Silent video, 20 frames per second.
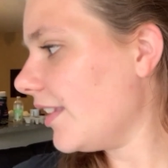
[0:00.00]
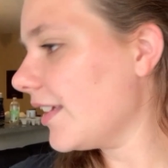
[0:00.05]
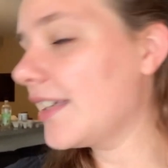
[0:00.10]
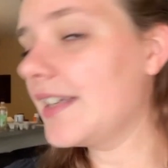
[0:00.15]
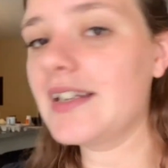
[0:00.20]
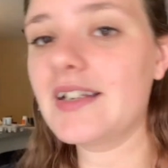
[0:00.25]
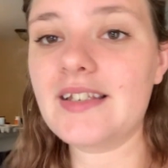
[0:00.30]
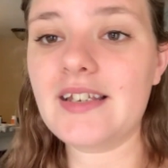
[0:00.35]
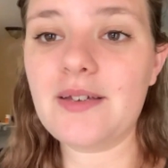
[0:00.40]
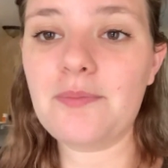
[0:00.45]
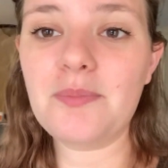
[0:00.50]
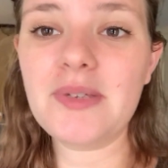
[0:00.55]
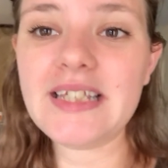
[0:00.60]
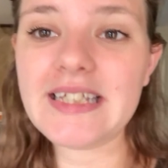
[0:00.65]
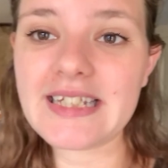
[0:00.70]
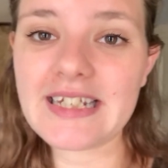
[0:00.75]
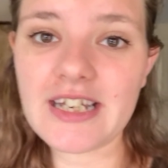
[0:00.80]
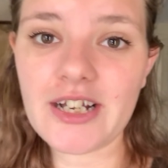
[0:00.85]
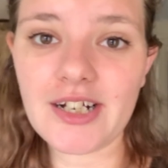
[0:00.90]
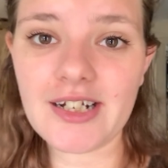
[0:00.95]
It is a
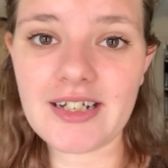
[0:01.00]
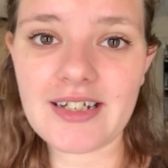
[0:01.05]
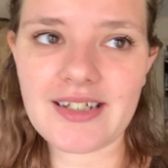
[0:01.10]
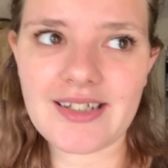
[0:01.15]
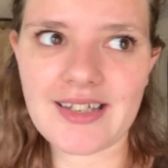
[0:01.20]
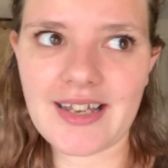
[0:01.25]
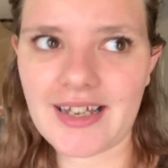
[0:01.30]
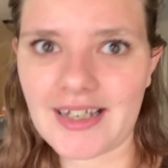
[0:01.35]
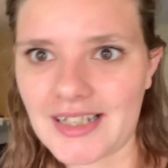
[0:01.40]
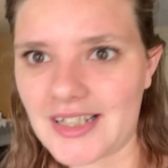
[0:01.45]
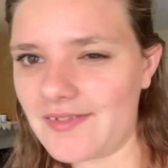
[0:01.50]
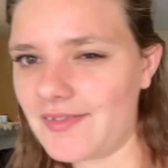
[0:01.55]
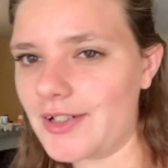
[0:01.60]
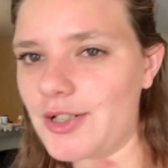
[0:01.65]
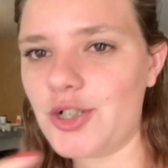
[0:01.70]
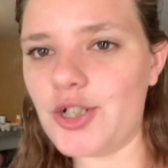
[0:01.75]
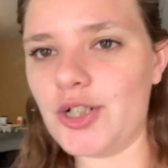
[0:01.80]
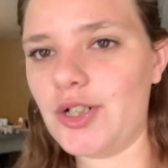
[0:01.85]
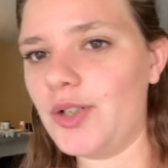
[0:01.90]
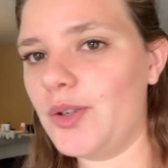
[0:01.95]
military science
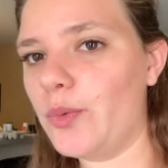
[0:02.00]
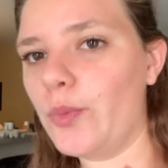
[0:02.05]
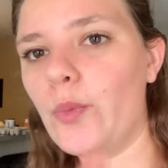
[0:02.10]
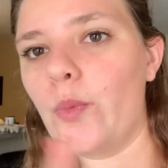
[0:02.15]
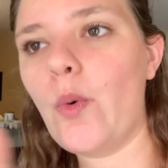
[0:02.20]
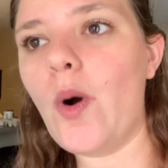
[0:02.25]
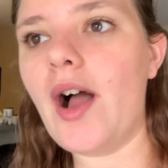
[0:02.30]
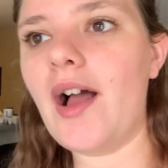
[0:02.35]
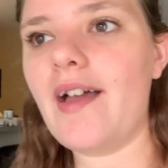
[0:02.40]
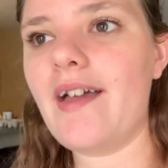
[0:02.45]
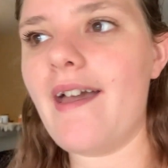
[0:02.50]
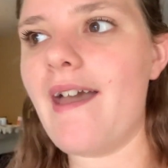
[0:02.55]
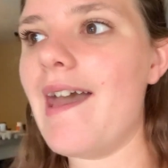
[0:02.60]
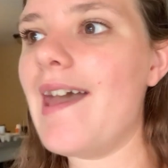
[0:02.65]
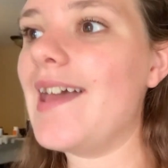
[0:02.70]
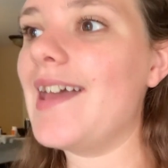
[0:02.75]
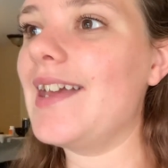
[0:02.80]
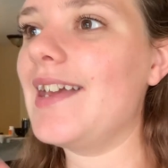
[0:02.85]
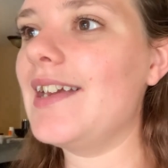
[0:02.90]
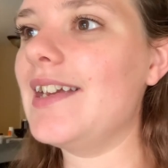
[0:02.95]
fiction
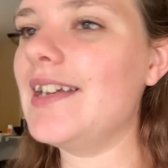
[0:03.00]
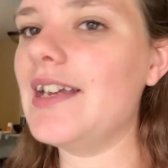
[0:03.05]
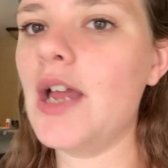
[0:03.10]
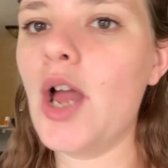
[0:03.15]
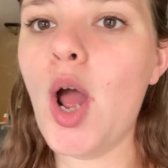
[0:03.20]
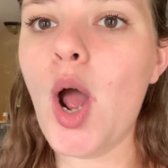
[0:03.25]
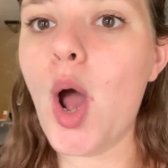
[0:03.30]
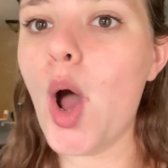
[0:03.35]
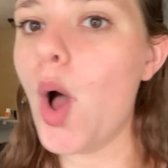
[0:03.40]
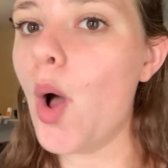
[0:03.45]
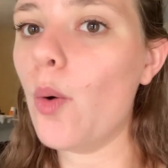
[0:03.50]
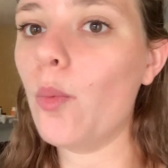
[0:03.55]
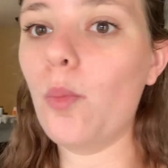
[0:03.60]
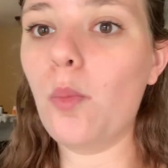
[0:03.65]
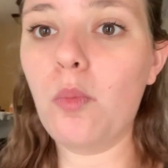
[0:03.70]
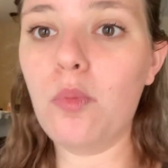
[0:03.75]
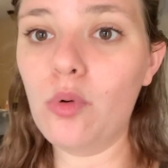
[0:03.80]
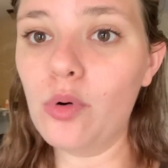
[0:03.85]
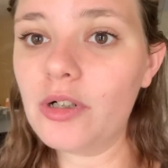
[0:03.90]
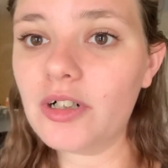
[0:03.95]
YA
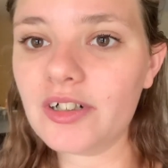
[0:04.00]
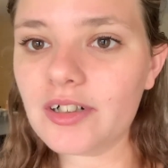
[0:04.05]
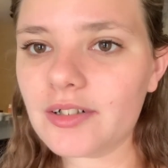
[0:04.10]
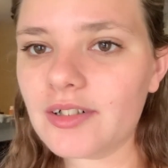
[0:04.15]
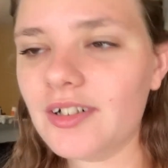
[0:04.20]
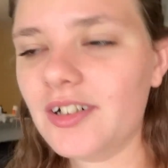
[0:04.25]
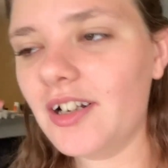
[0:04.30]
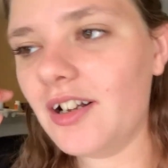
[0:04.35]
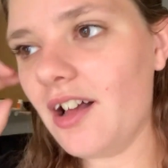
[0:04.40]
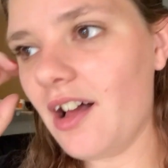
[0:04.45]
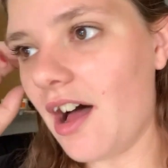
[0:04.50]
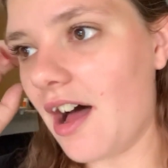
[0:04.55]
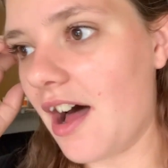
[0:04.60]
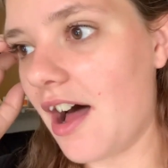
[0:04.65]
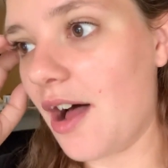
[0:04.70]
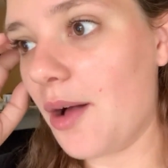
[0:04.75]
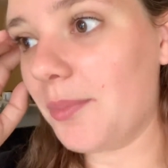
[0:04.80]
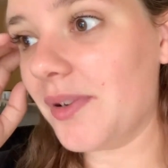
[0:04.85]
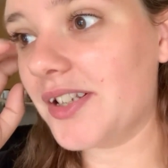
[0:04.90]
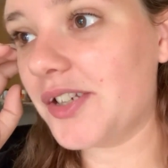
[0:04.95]
book.
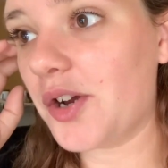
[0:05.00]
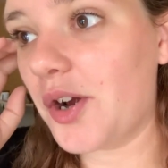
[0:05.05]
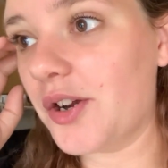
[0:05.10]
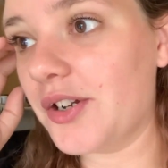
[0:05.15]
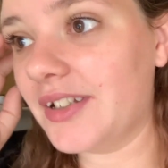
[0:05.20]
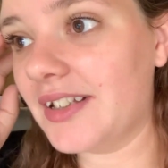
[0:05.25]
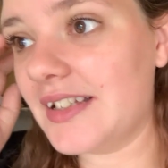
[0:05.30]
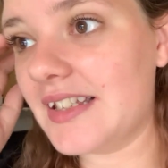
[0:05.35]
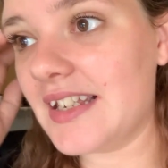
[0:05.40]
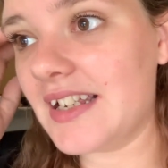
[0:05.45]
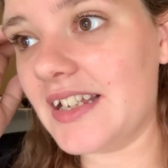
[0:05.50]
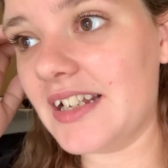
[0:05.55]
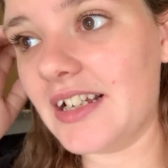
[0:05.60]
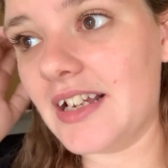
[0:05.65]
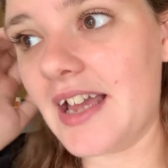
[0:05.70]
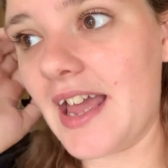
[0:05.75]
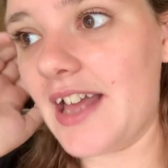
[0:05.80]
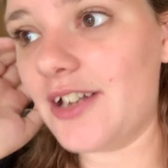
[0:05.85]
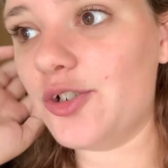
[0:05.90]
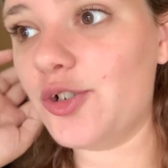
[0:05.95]
It's currently
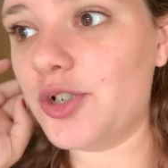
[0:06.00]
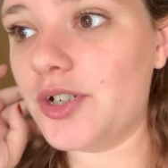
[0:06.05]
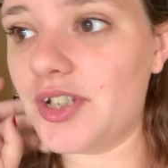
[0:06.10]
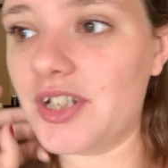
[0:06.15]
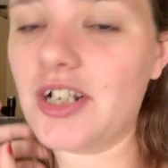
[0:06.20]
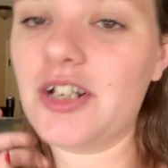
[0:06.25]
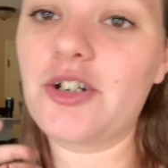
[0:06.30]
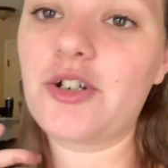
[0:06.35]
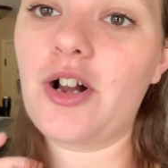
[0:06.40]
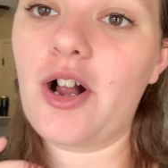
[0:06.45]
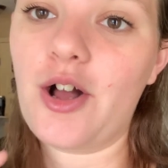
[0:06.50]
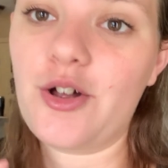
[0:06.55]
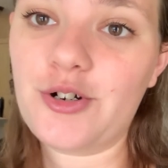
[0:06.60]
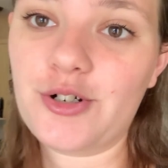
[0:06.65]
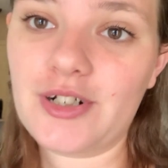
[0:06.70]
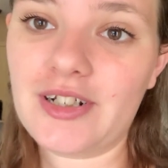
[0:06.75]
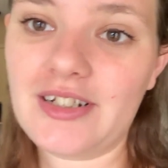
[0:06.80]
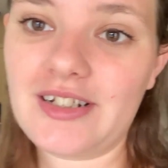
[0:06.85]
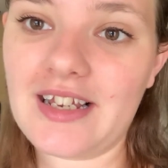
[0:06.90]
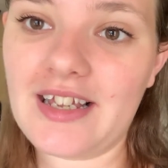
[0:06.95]
sitting at just under
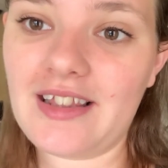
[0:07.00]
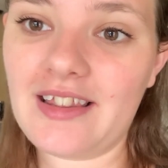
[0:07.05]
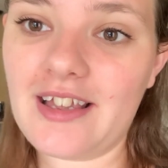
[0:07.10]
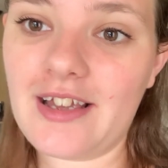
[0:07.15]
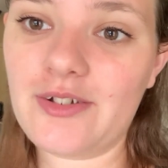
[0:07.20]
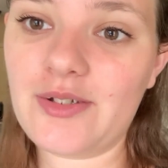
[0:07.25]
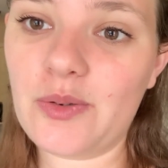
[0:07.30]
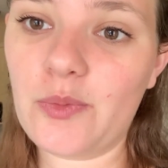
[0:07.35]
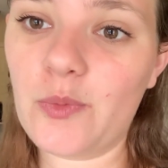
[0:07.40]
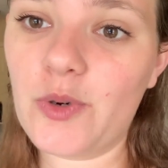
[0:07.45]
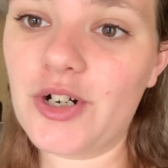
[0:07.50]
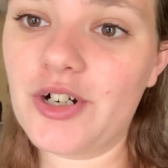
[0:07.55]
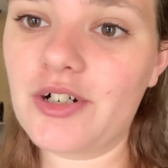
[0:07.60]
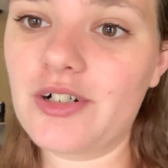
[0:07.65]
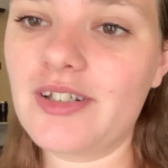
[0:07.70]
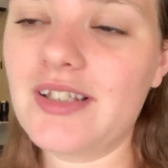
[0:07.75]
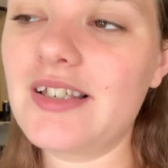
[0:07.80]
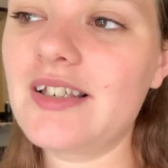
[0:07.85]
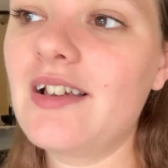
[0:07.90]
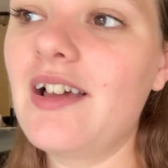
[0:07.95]
110,000
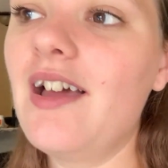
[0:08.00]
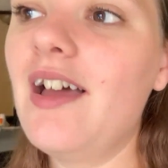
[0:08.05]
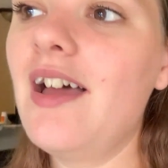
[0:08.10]
words,